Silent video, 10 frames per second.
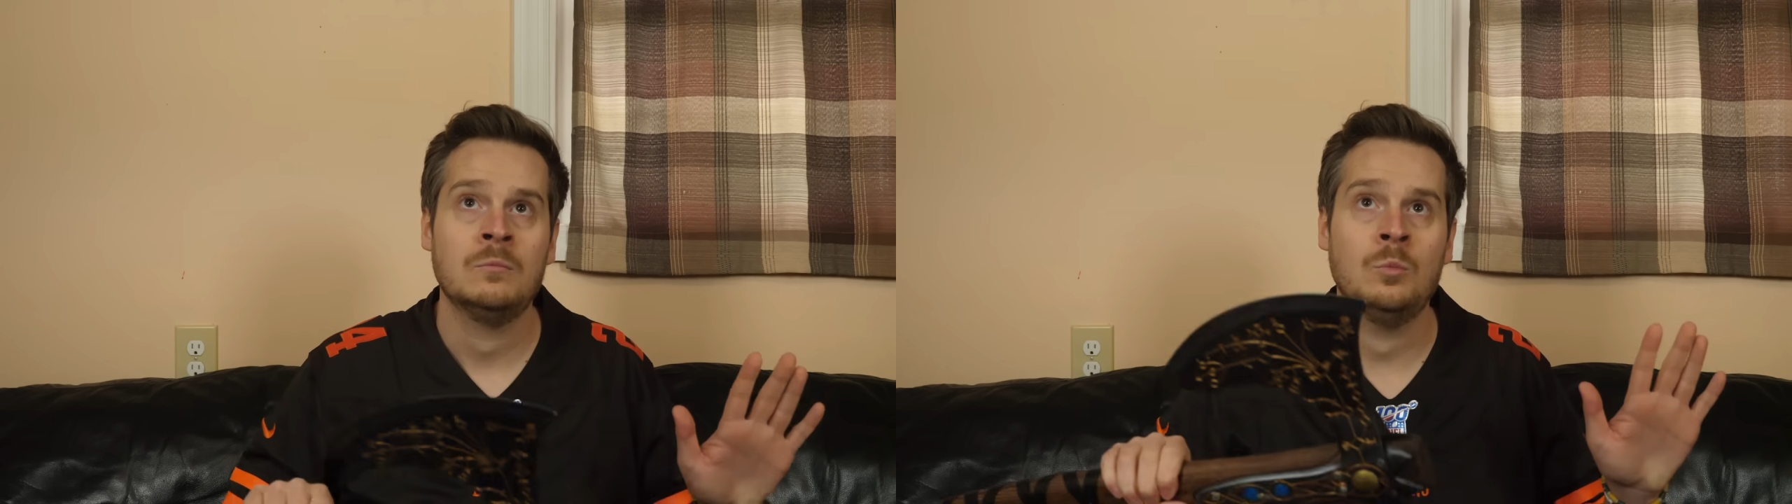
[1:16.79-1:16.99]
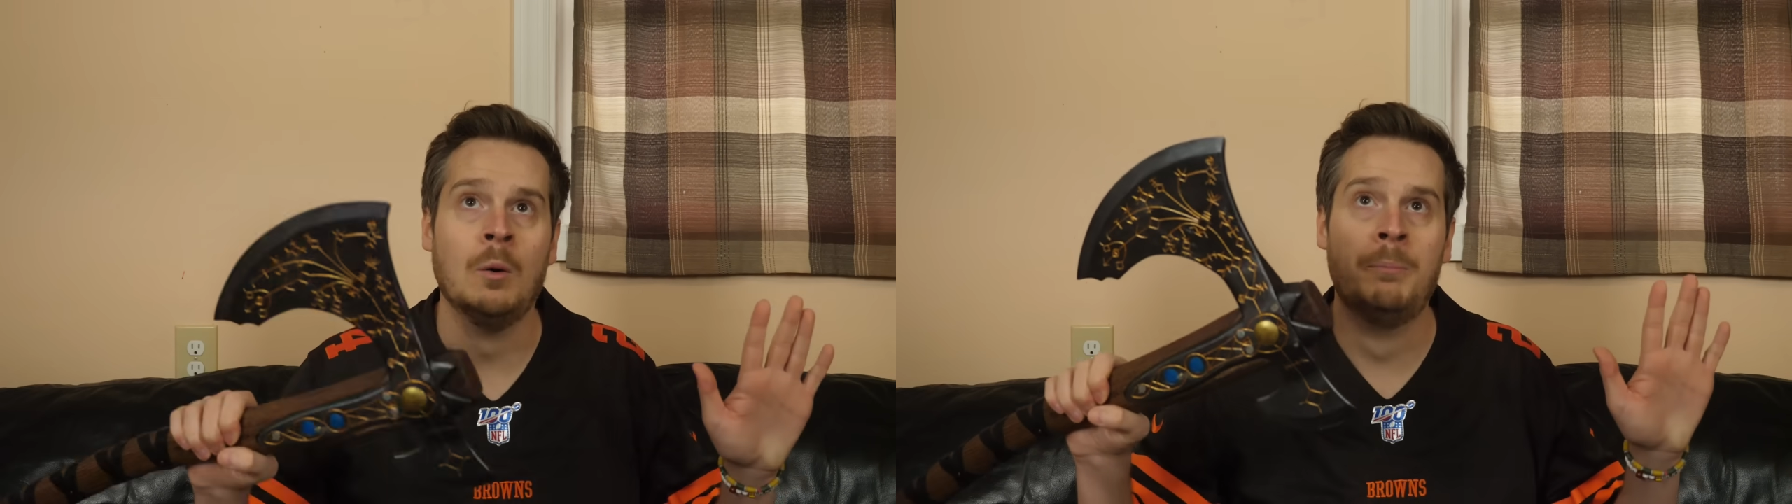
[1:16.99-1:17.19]

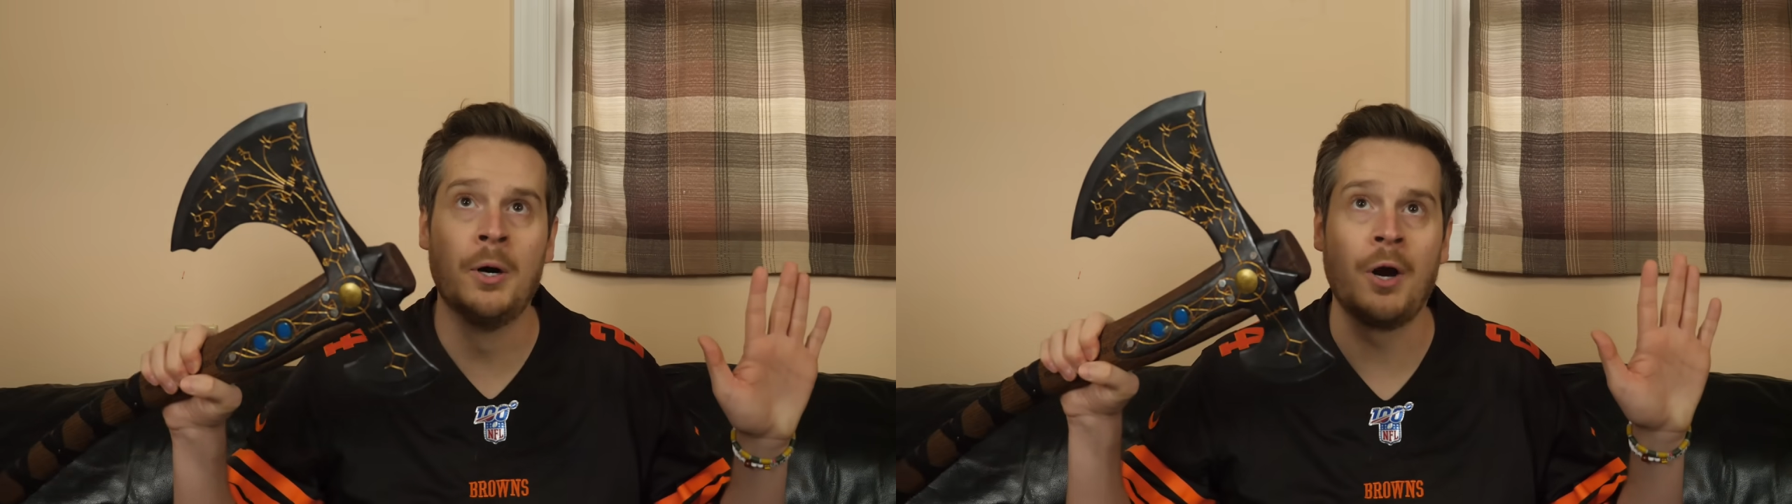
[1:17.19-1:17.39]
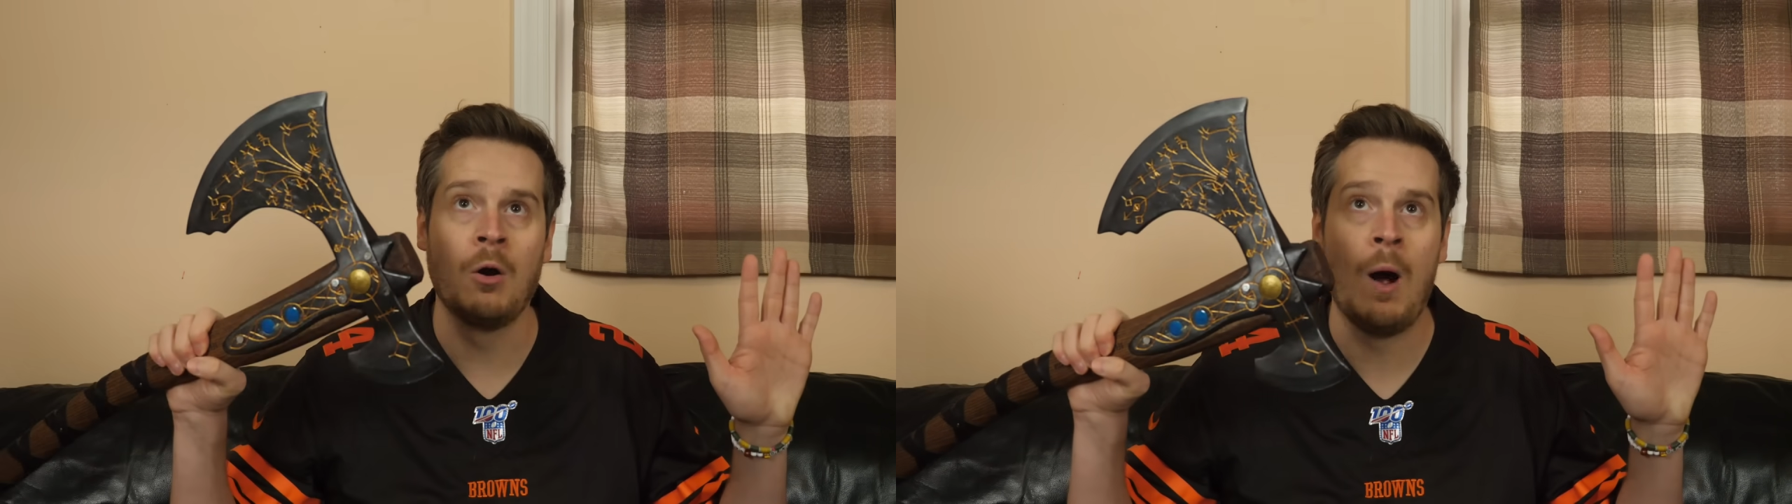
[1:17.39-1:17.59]
we'll
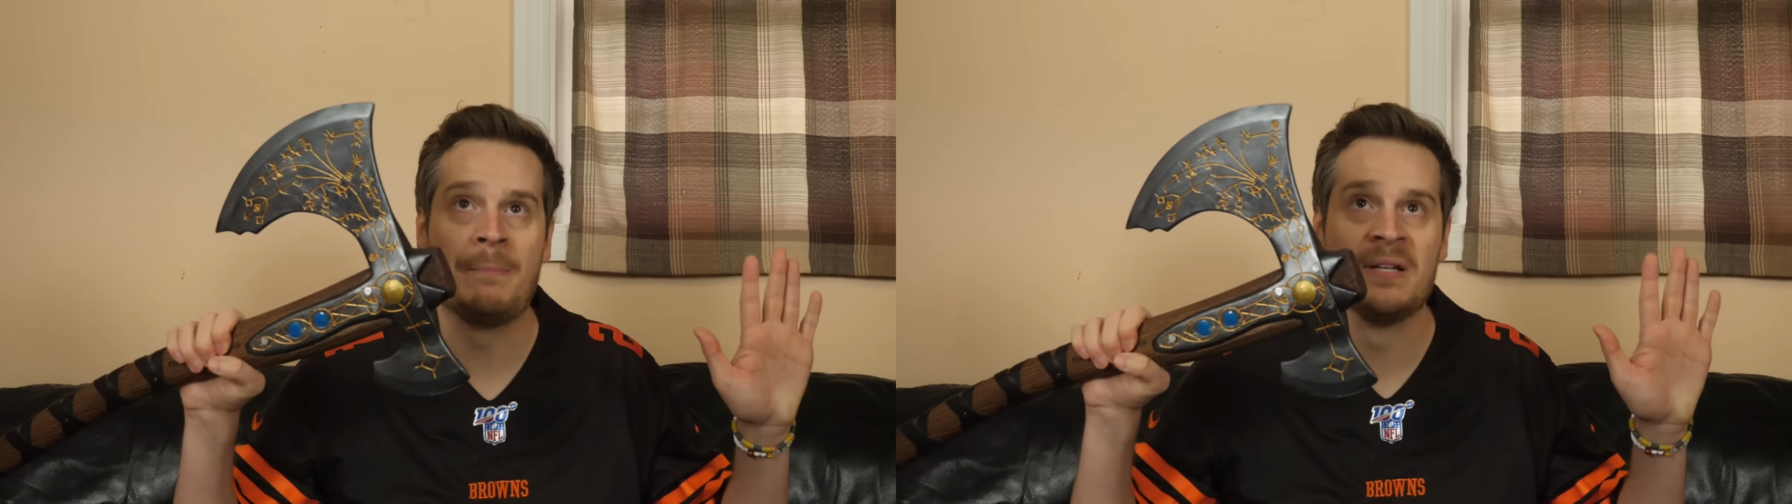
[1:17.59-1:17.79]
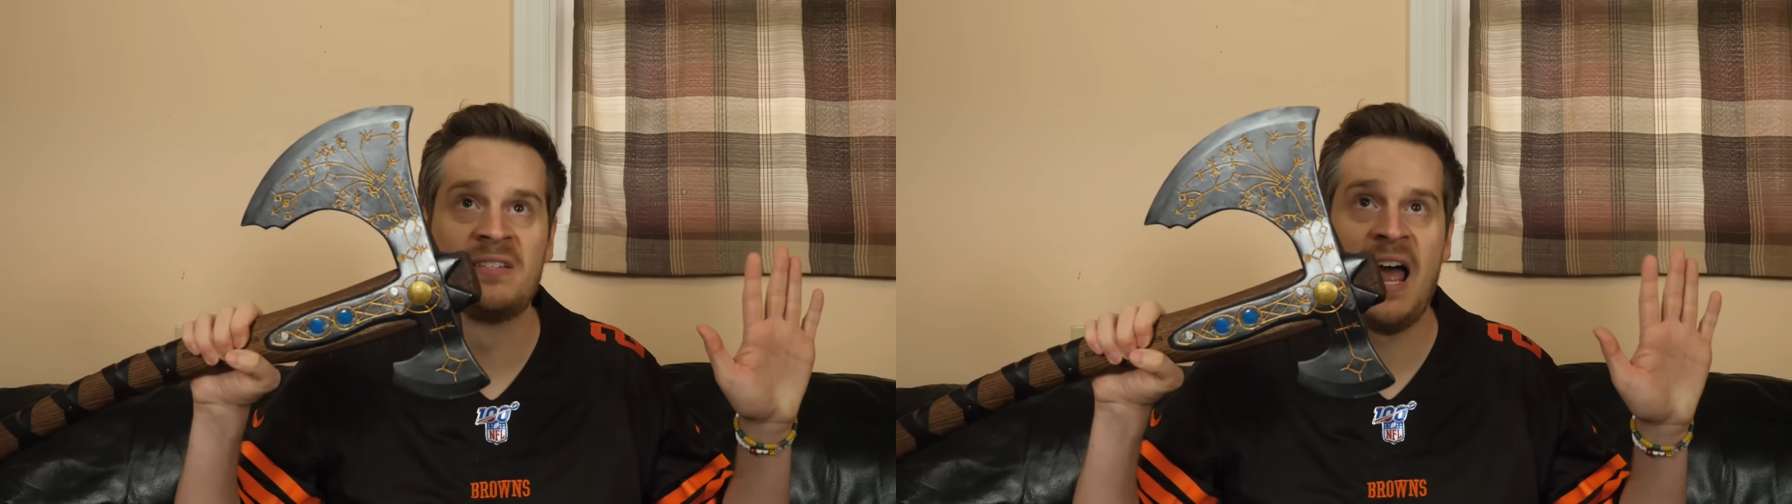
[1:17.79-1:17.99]
put our
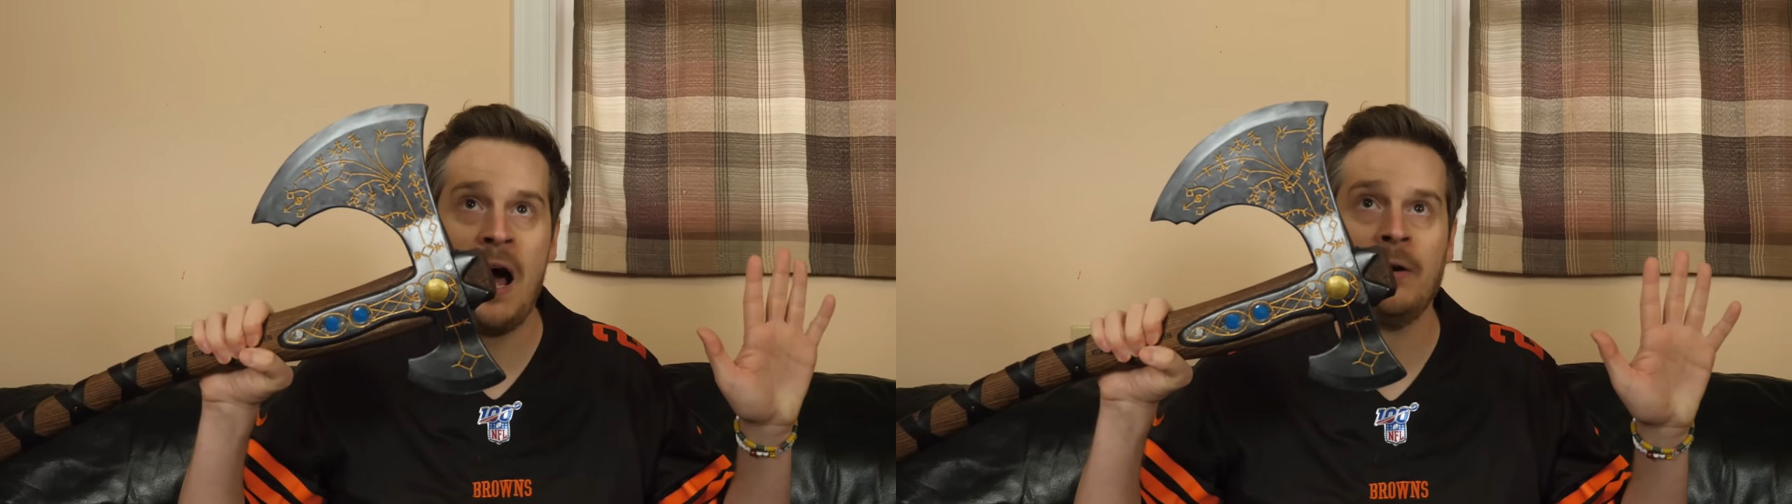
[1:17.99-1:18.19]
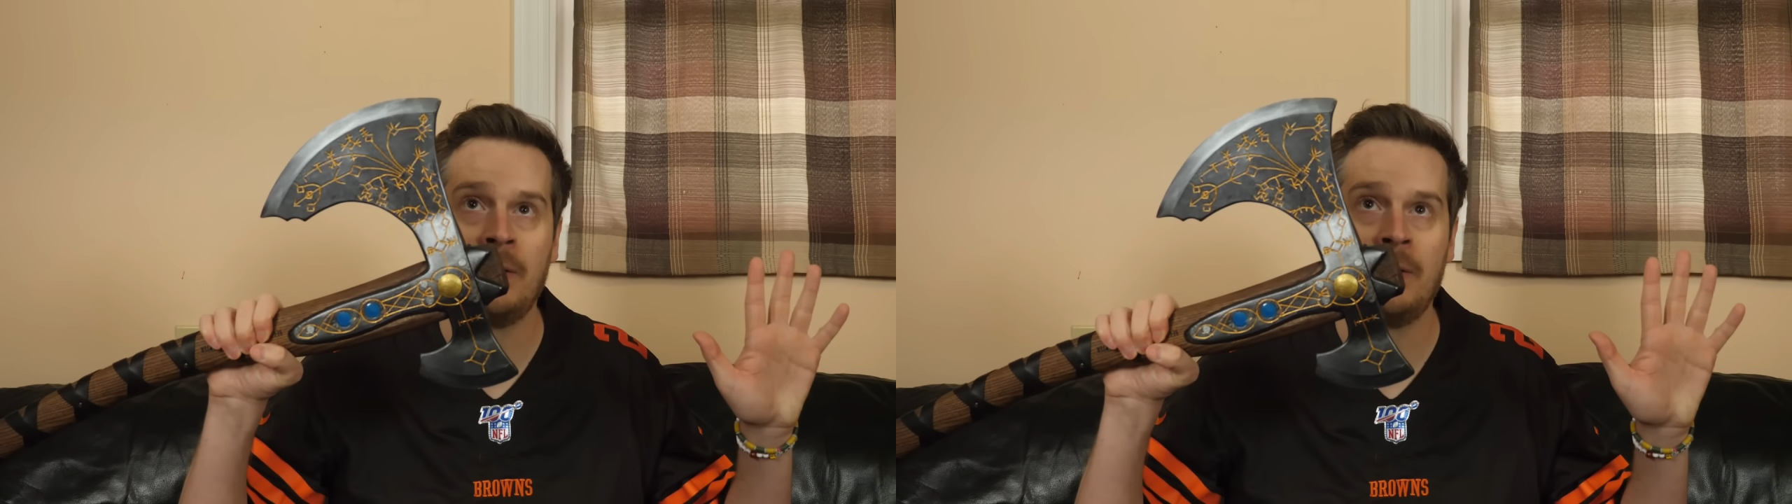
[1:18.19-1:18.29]
weapons down,